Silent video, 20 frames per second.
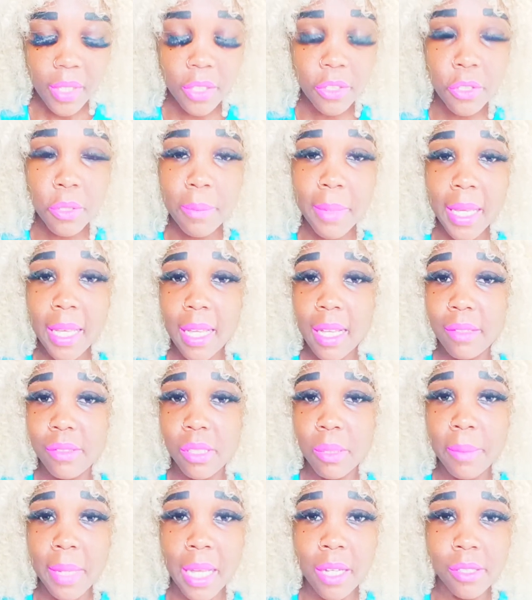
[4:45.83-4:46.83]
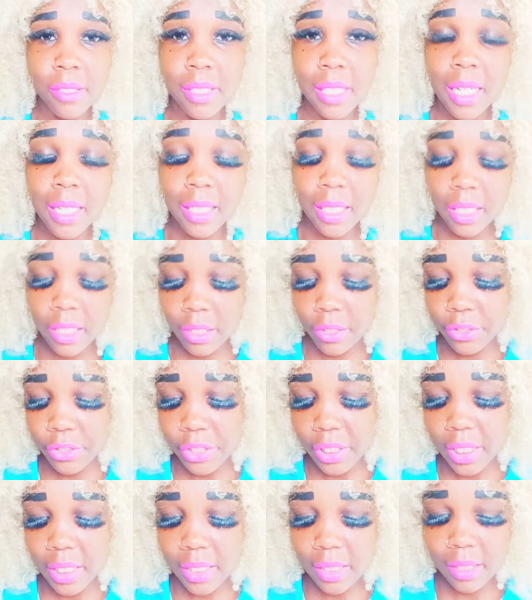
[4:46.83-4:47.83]
You may have some outside
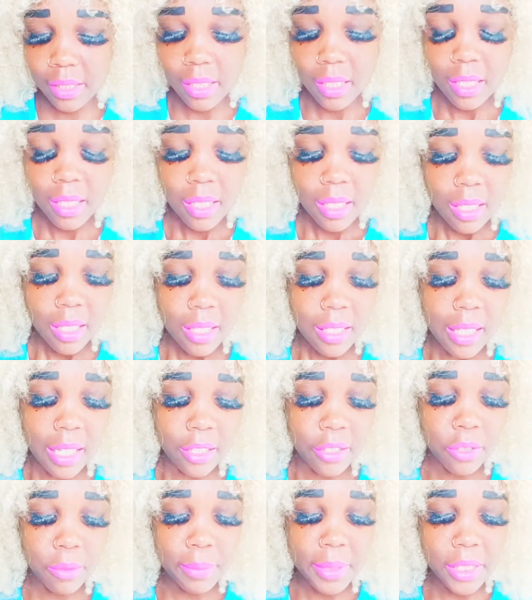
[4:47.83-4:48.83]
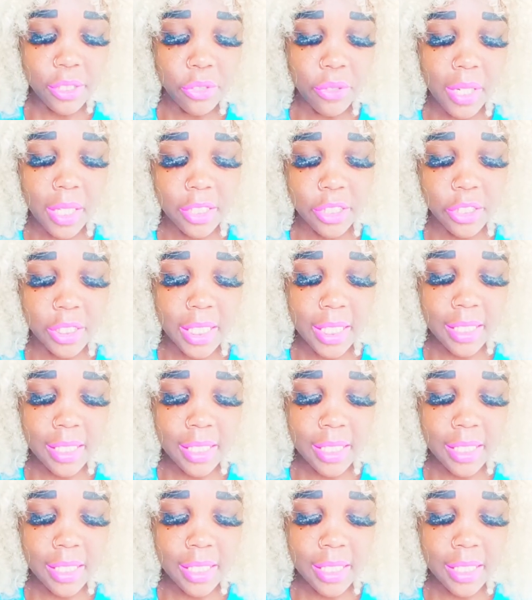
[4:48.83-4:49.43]
energies that could be trying to